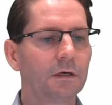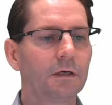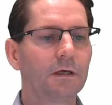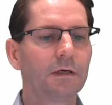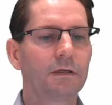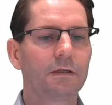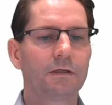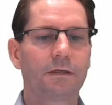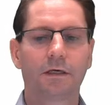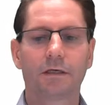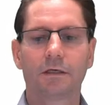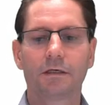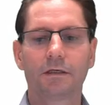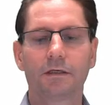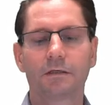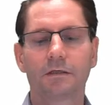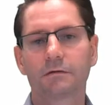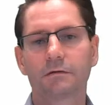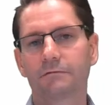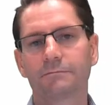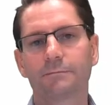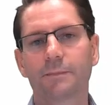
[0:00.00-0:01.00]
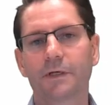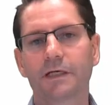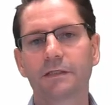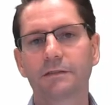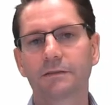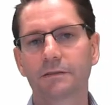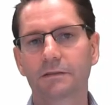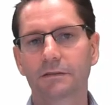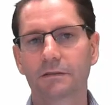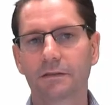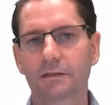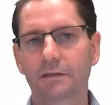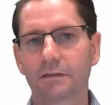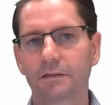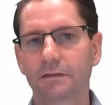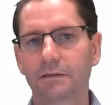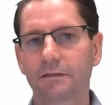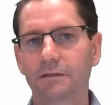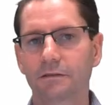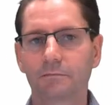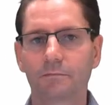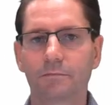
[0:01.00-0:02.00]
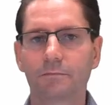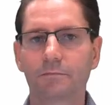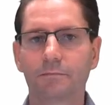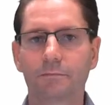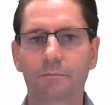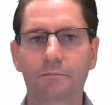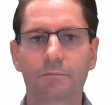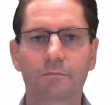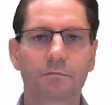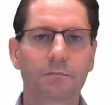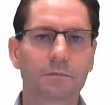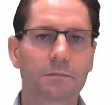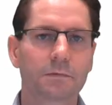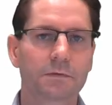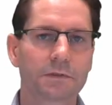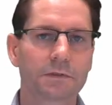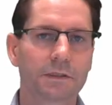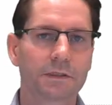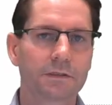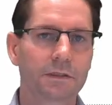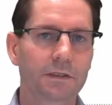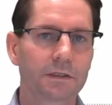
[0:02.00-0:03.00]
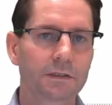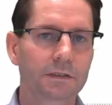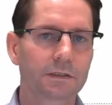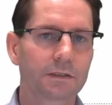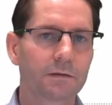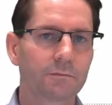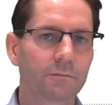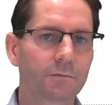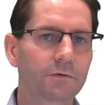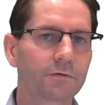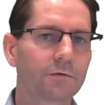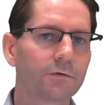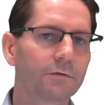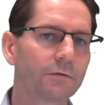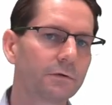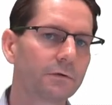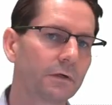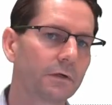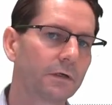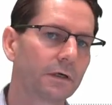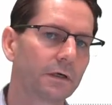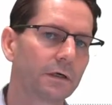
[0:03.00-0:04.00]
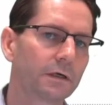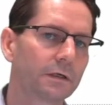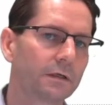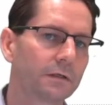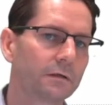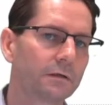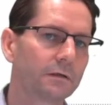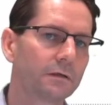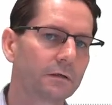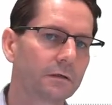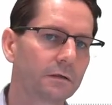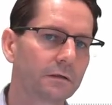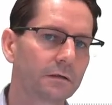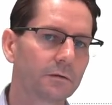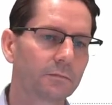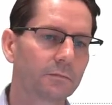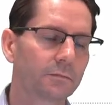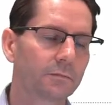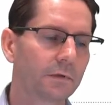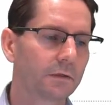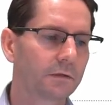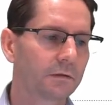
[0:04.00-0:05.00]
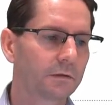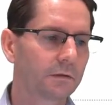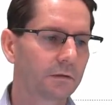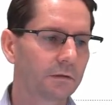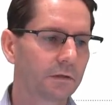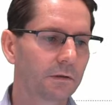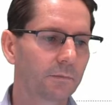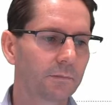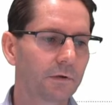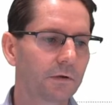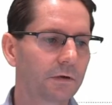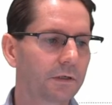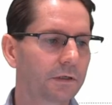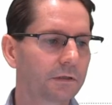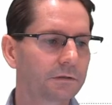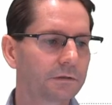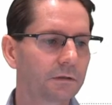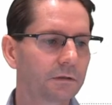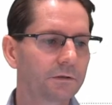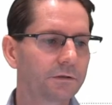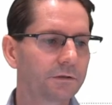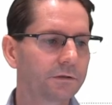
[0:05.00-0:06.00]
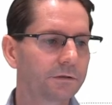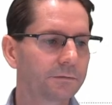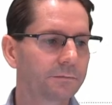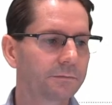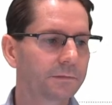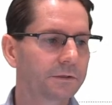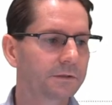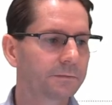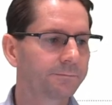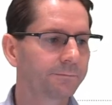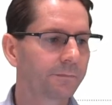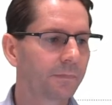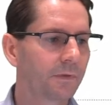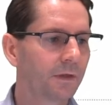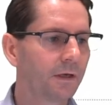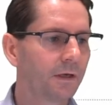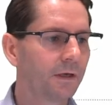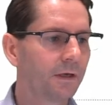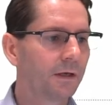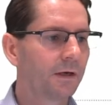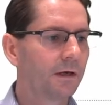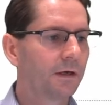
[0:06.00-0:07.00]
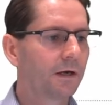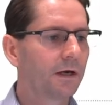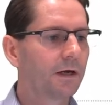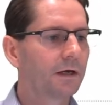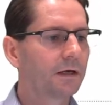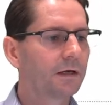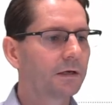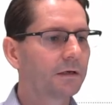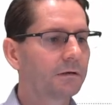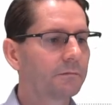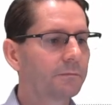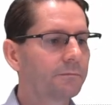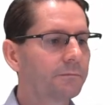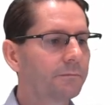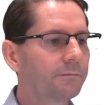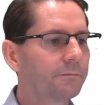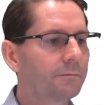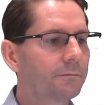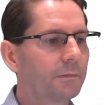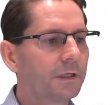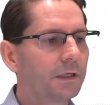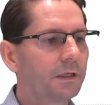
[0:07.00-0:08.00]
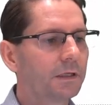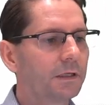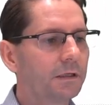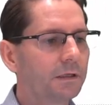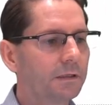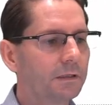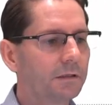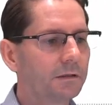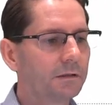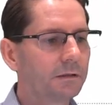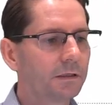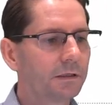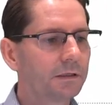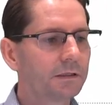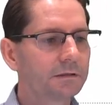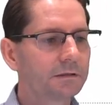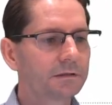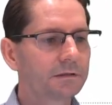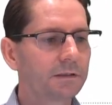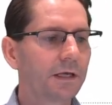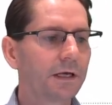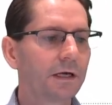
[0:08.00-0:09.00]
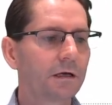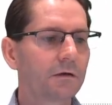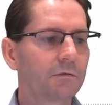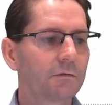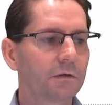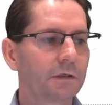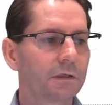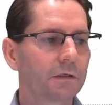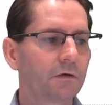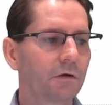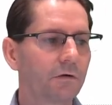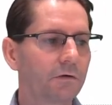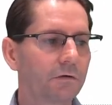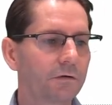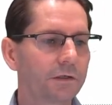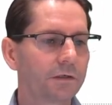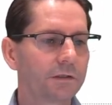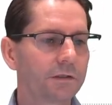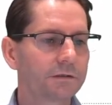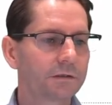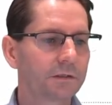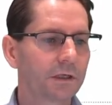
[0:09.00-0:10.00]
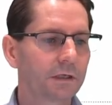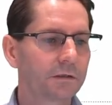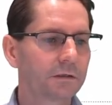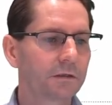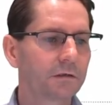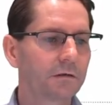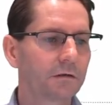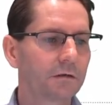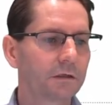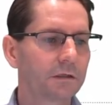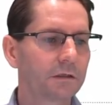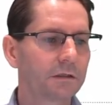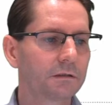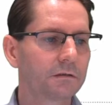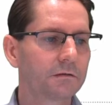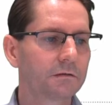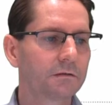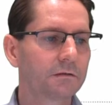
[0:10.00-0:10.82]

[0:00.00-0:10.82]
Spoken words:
they have basically seen that come through and applied it to the terms. There is now an orange underline